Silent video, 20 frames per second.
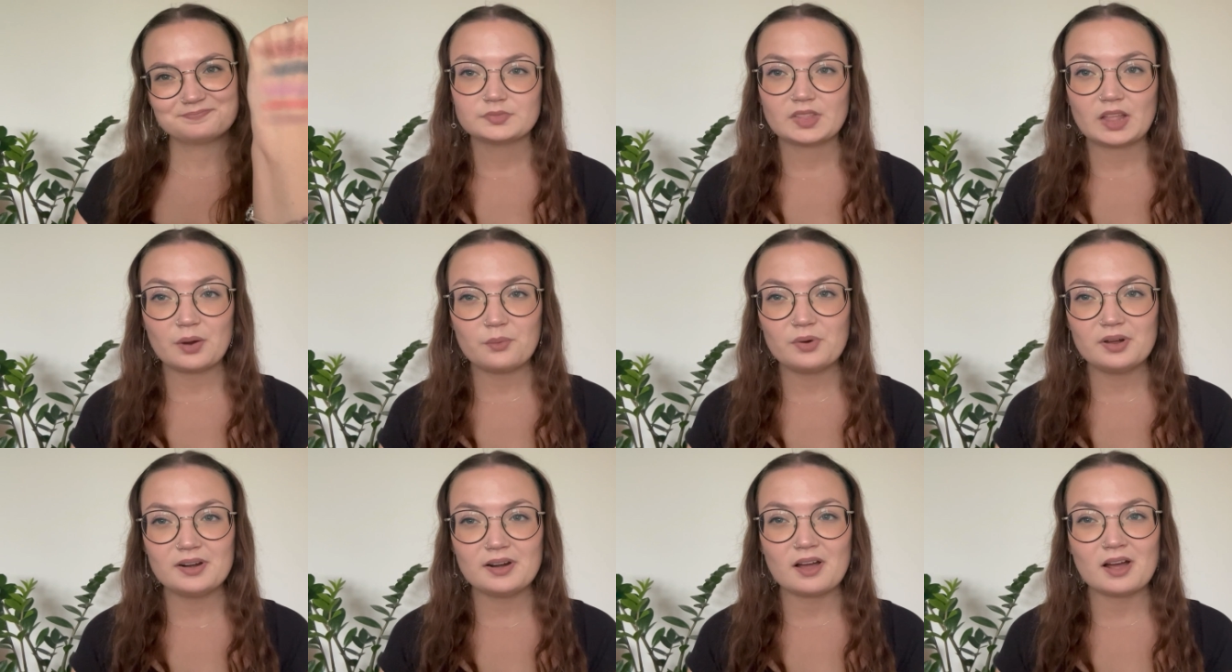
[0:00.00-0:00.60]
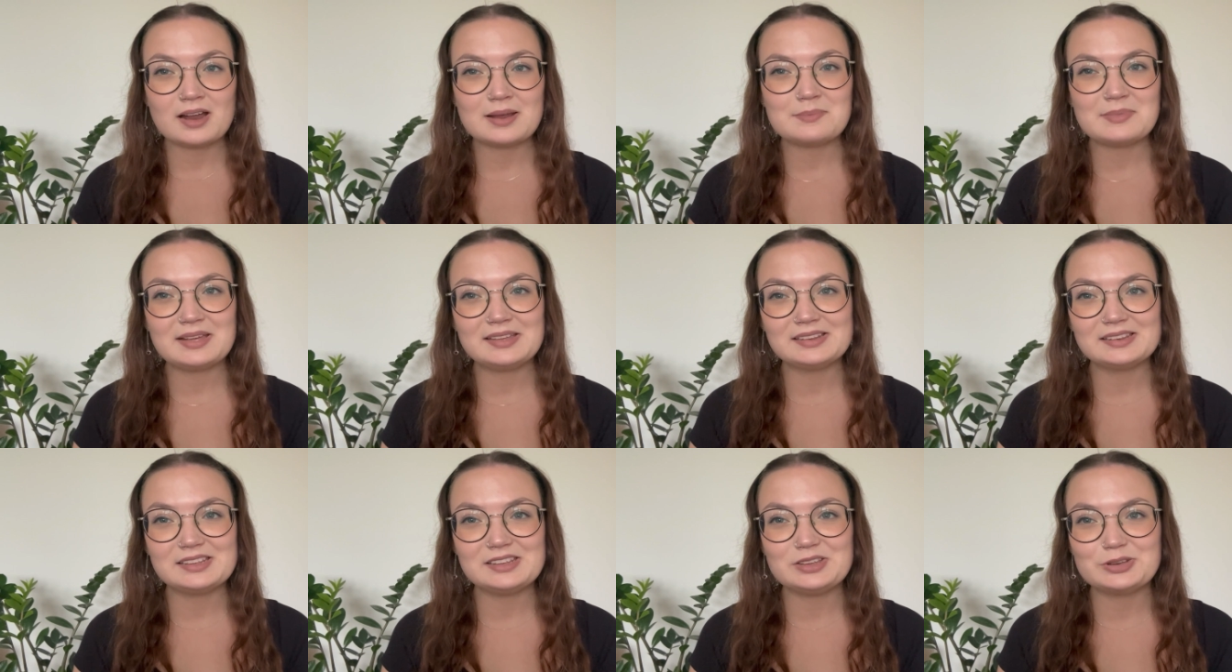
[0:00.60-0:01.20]
That one I
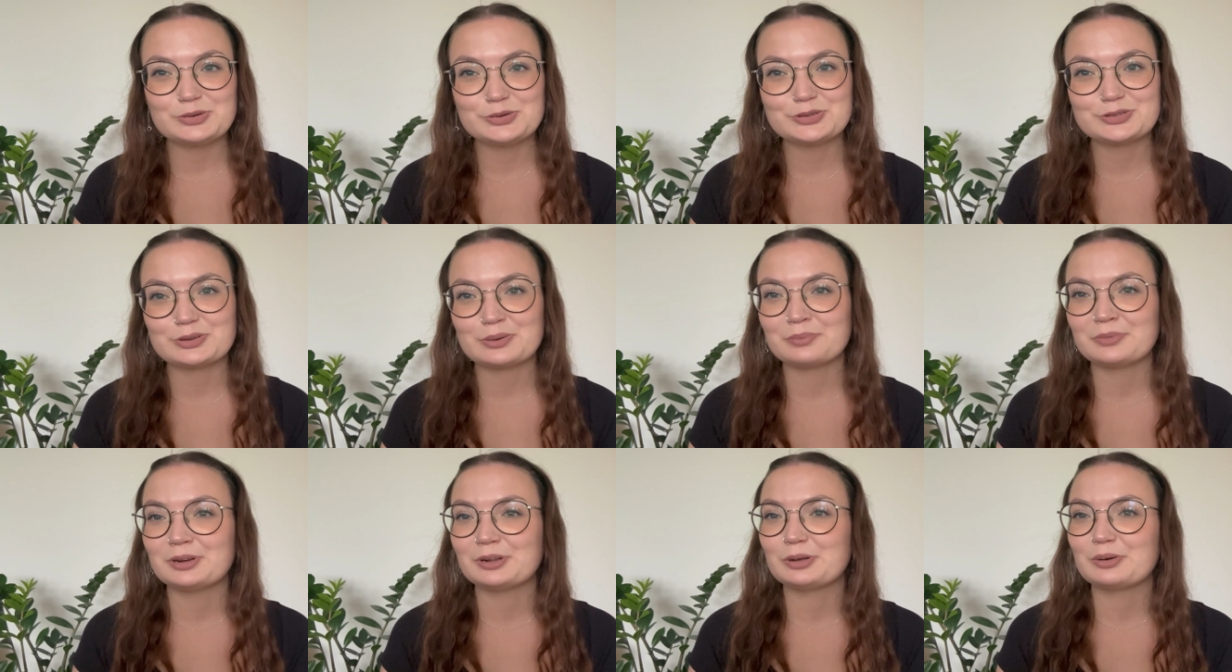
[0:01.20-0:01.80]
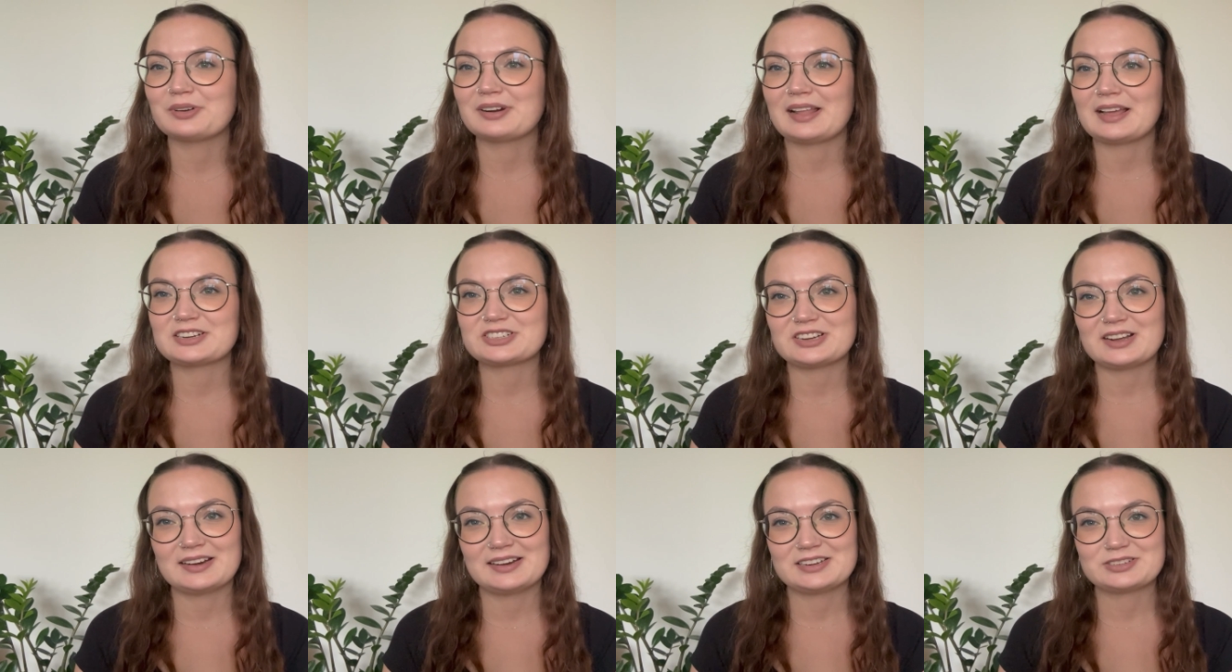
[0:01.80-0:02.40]
mainly used on my lower lash
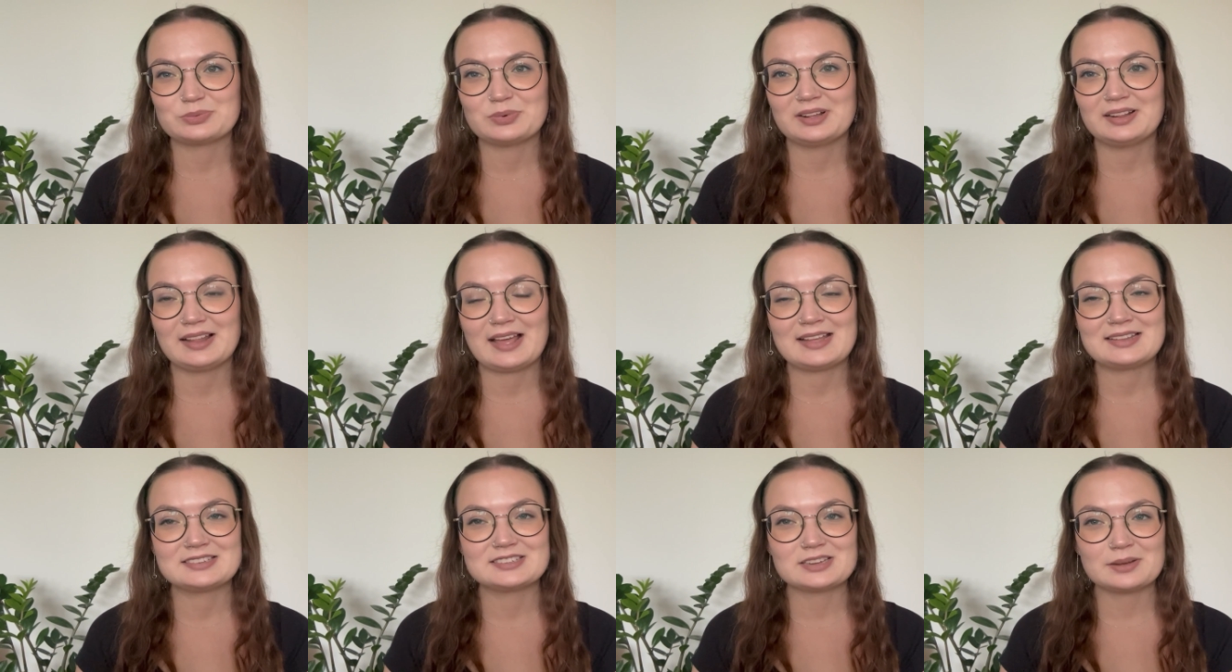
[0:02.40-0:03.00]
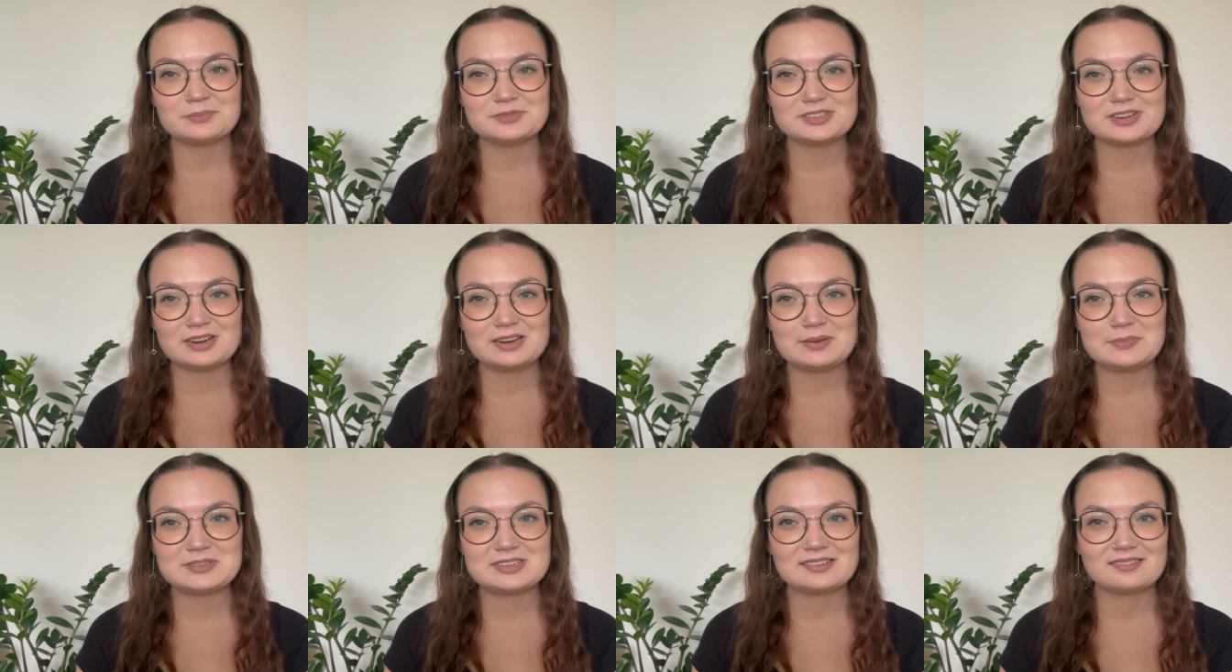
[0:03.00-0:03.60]
line as well, and
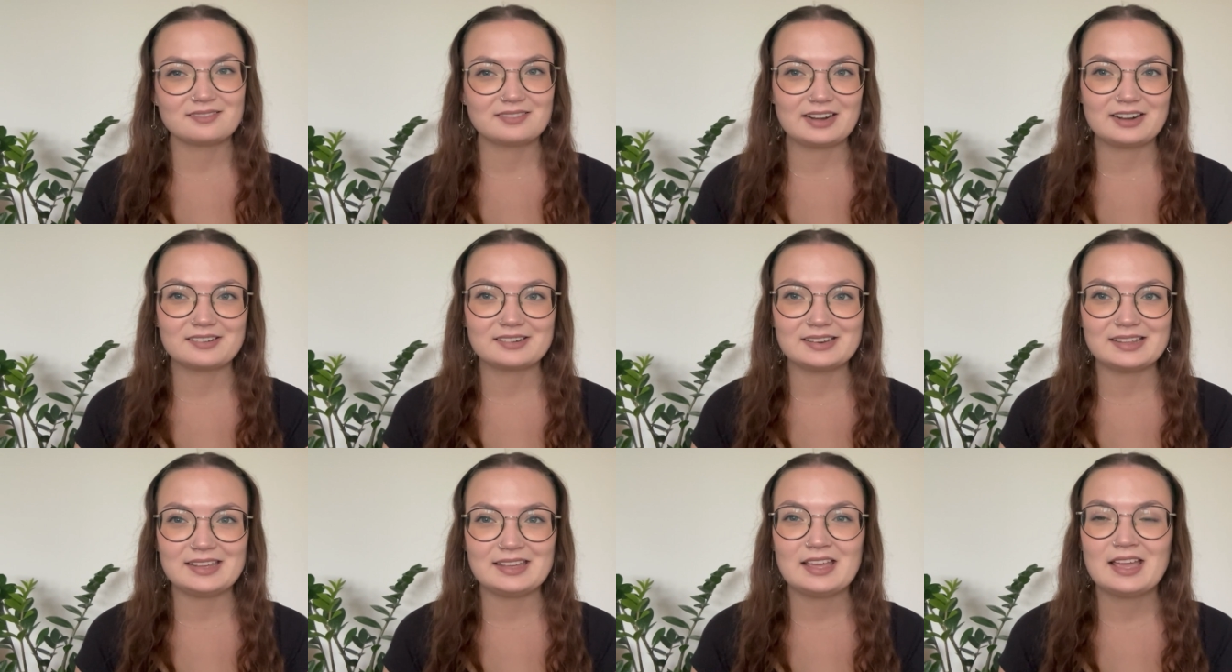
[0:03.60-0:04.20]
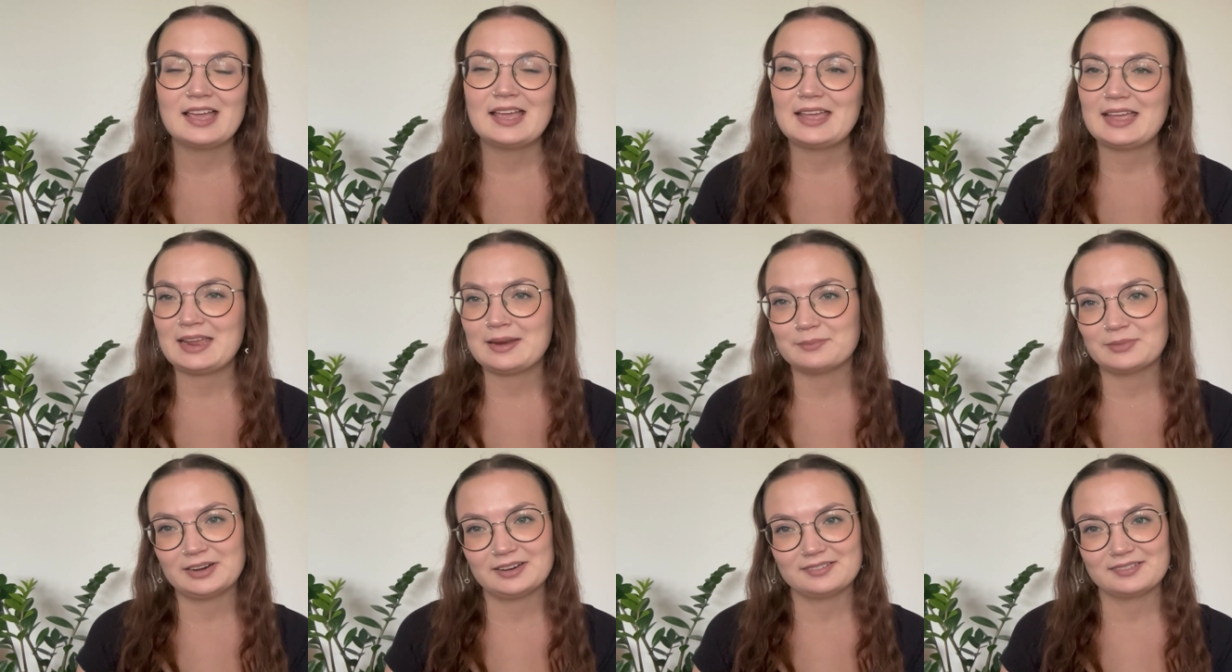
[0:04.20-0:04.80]
sometimes, rarely,
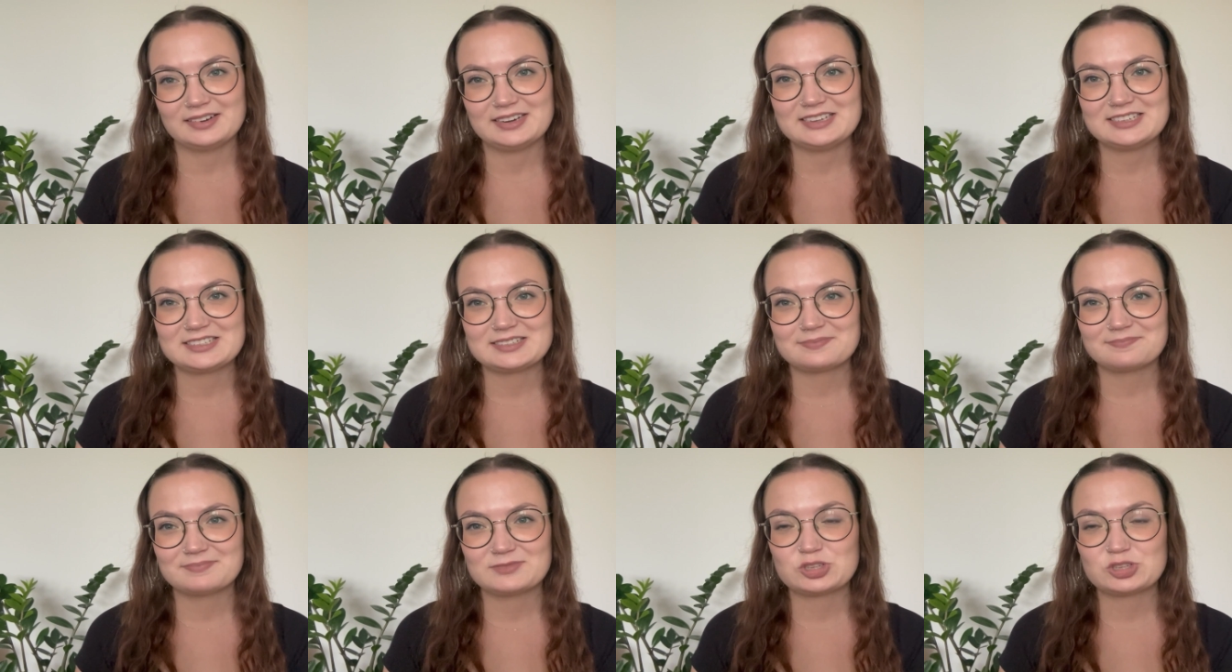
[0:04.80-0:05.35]
in my crease.